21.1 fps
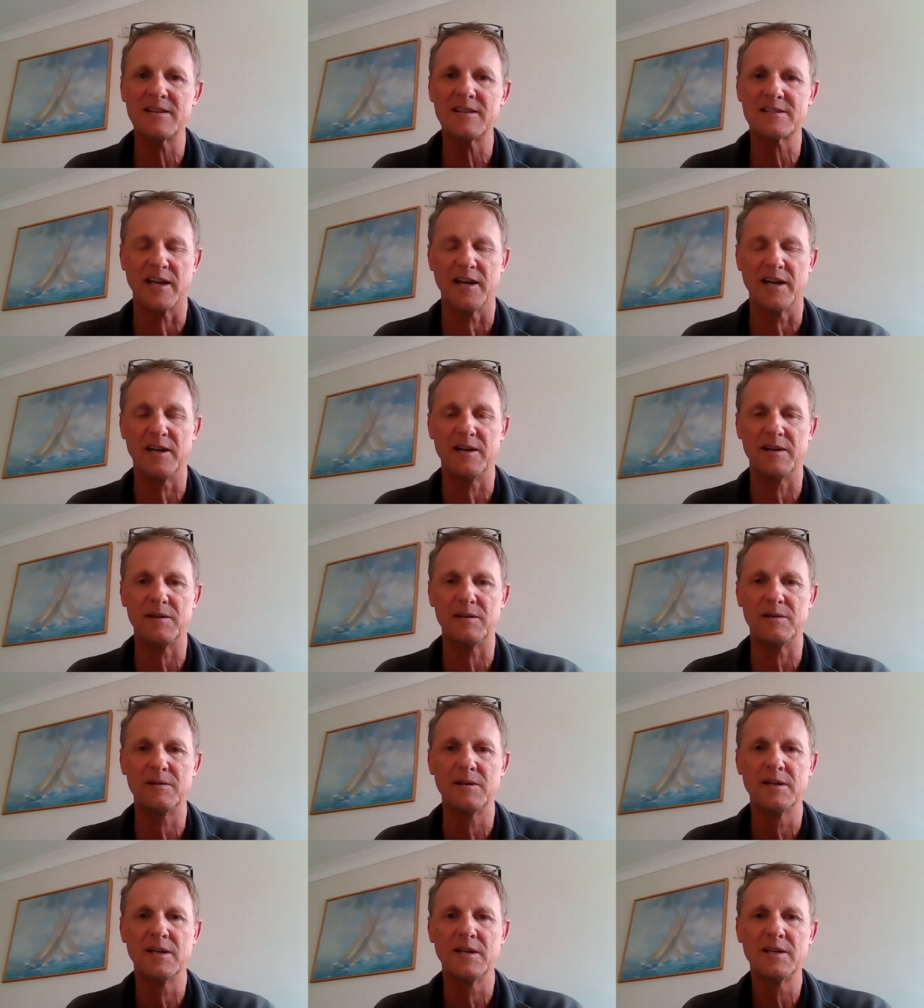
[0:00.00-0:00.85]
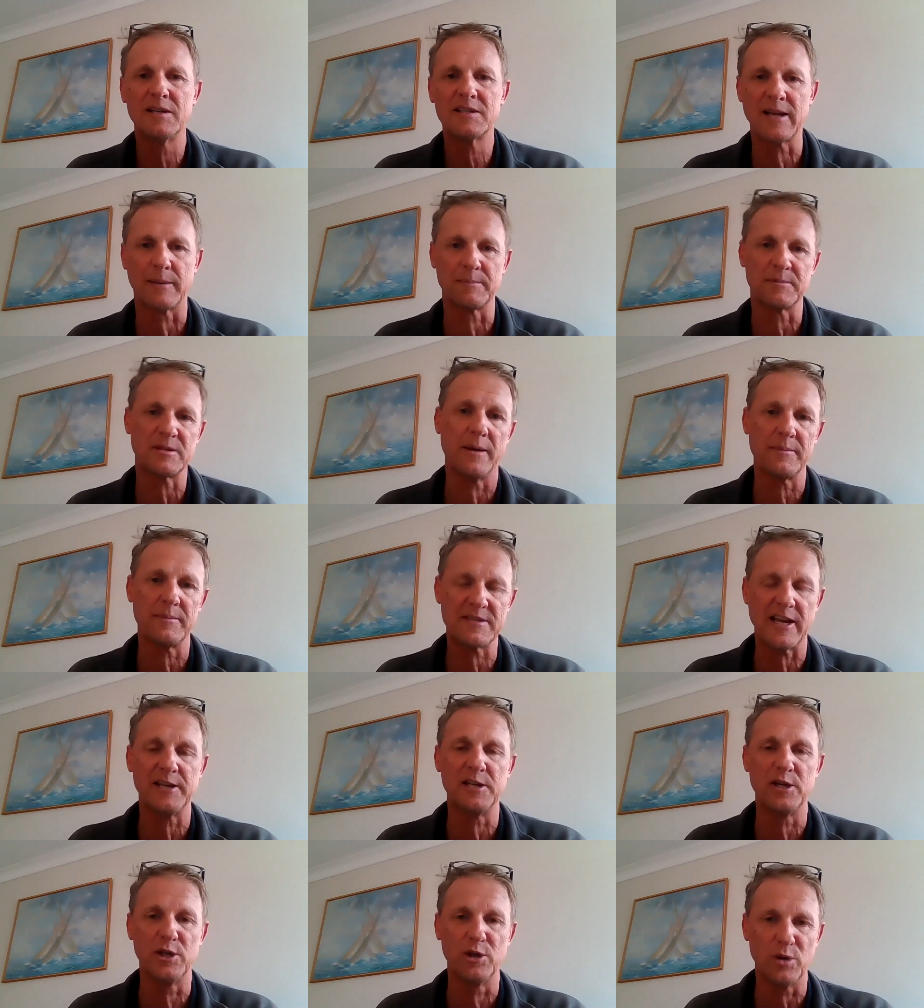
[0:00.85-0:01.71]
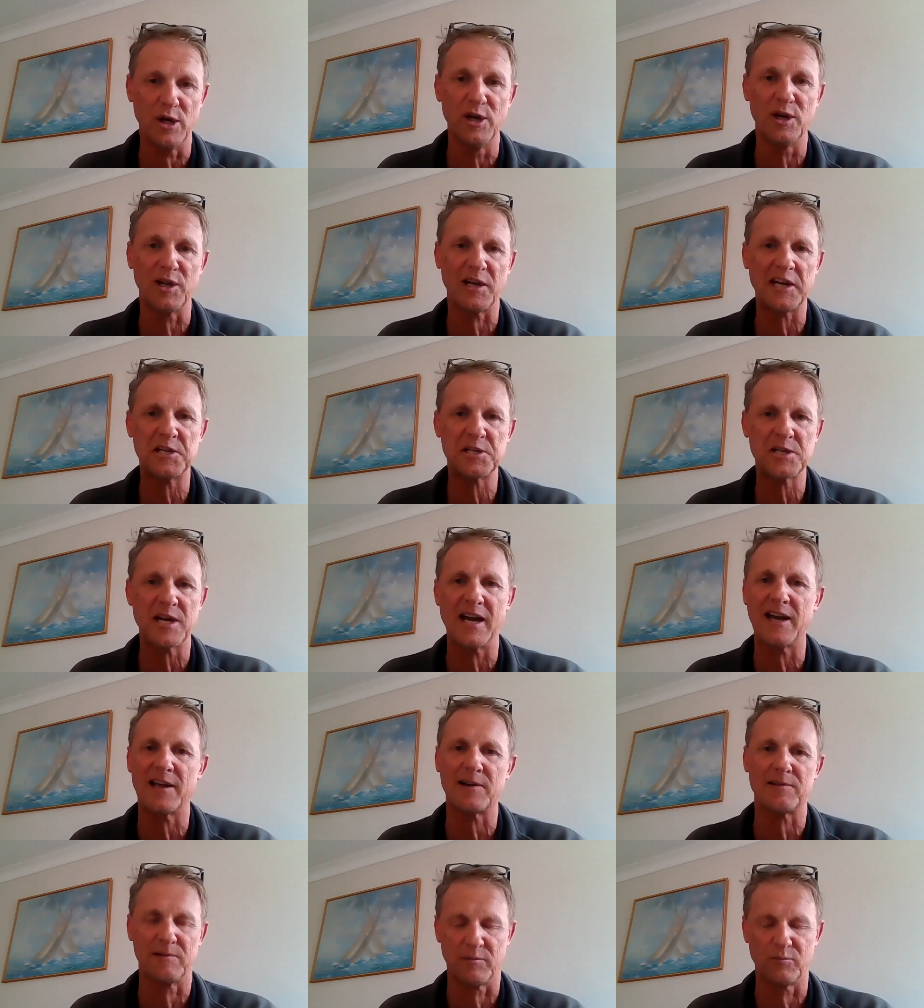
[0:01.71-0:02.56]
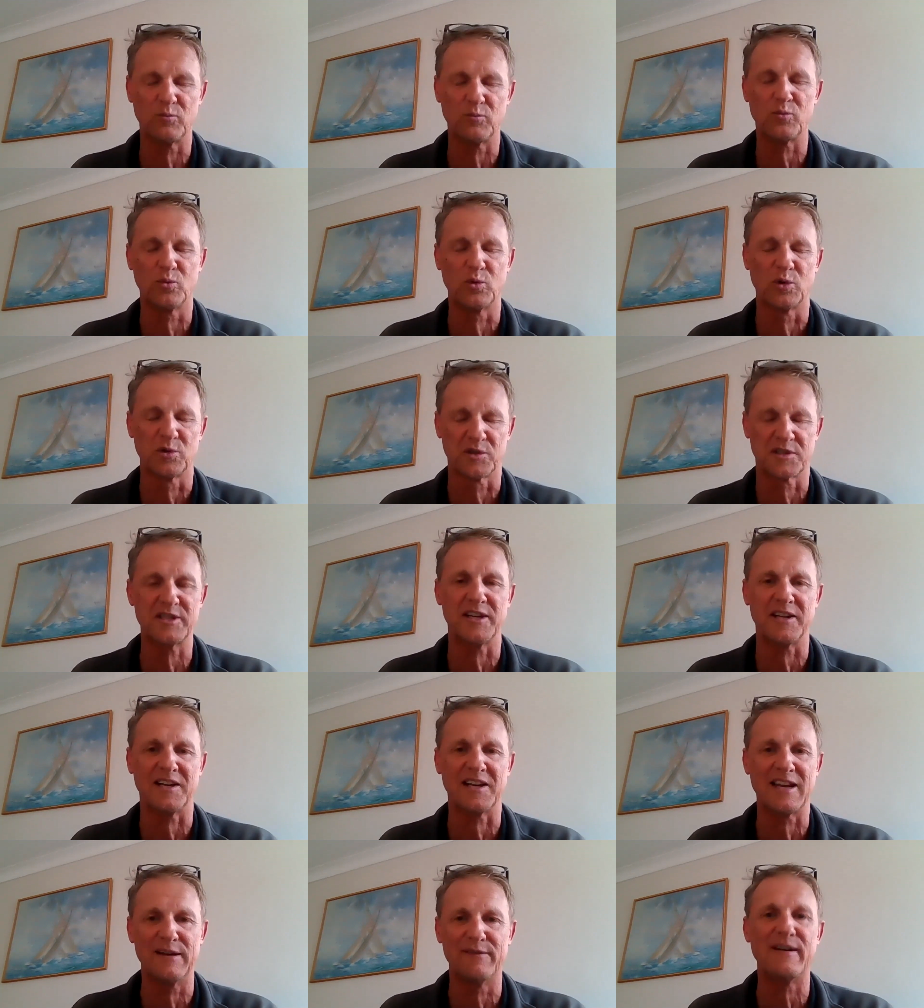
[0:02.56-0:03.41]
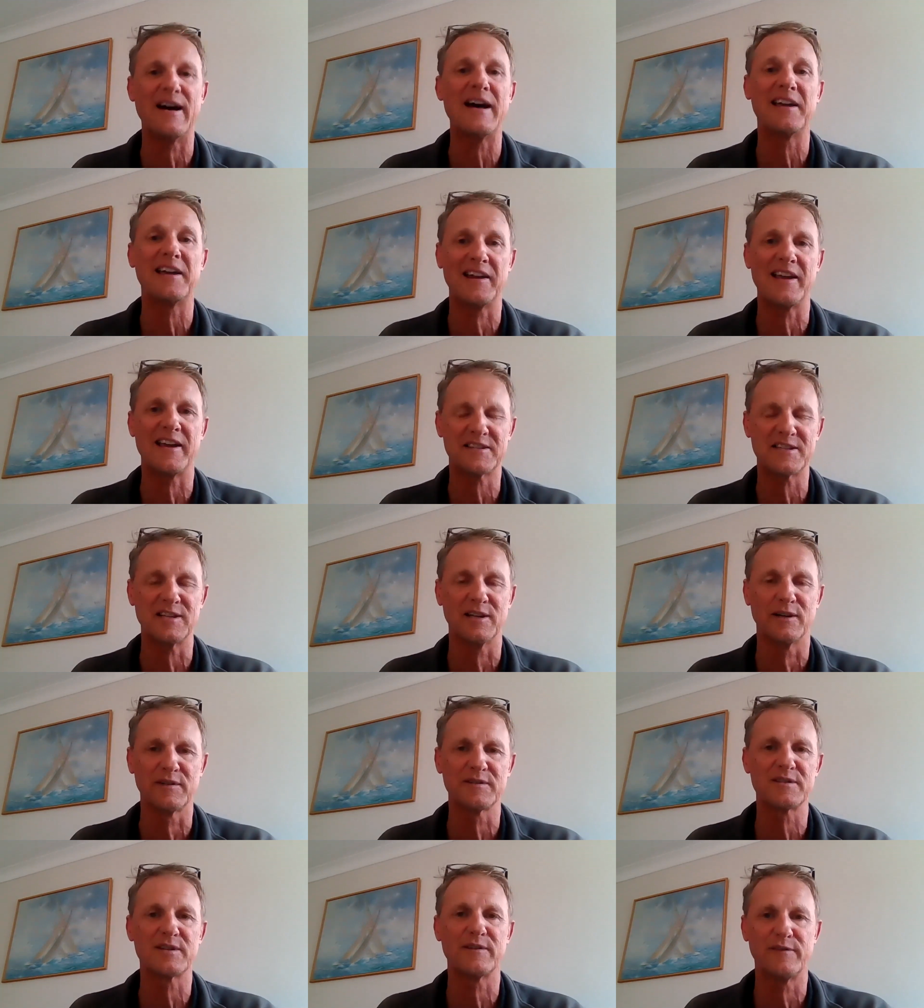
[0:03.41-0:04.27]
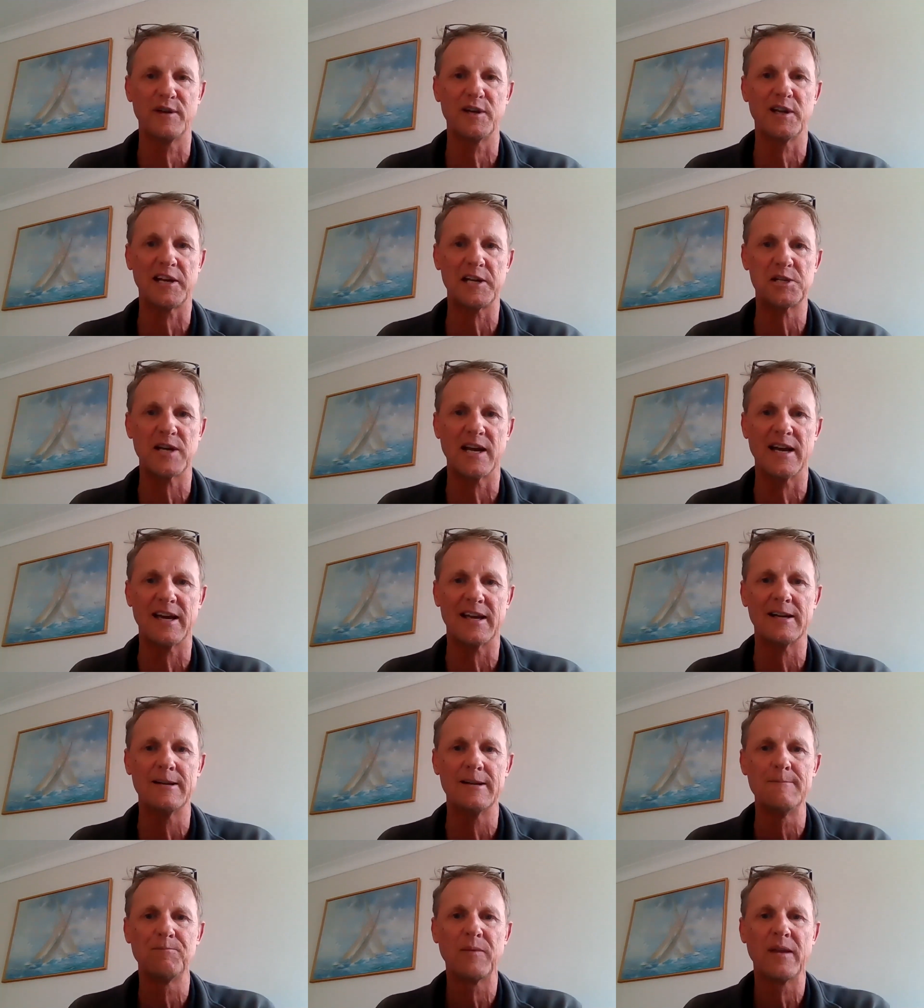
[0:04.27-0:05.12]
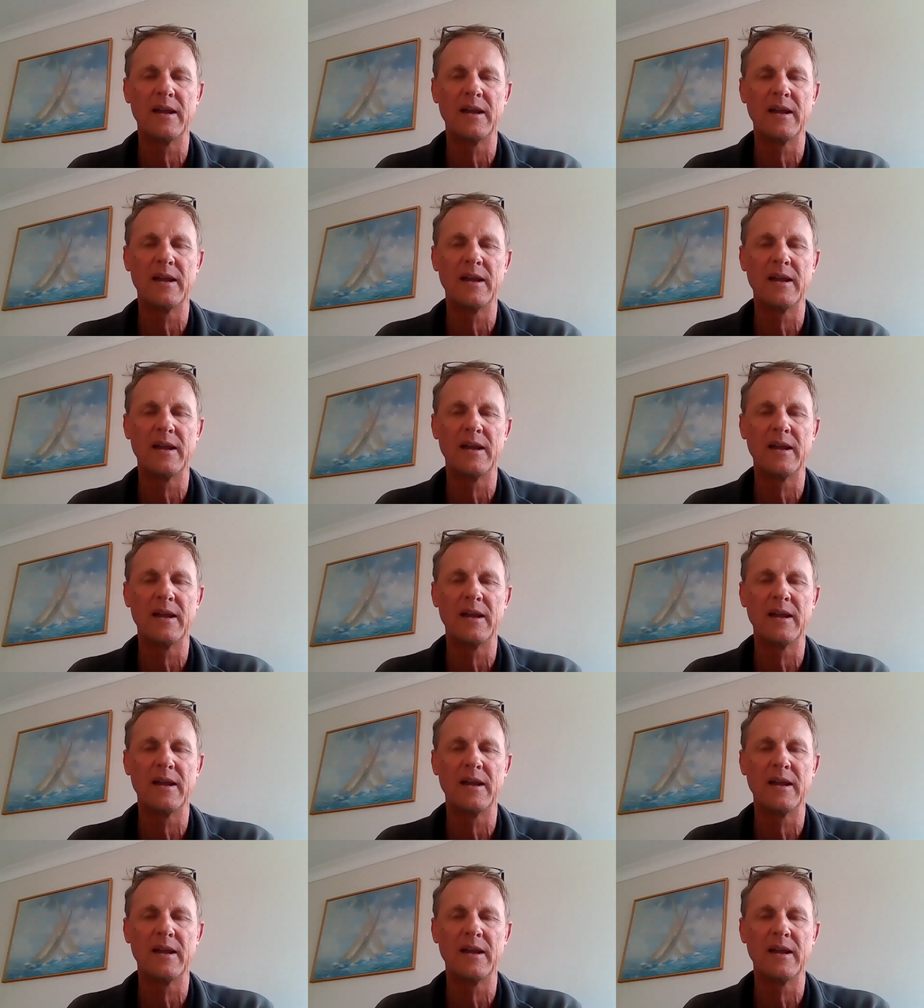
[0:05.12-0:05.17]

So sometimes they do early charter, and we'll certainly avail ourselves of early charter.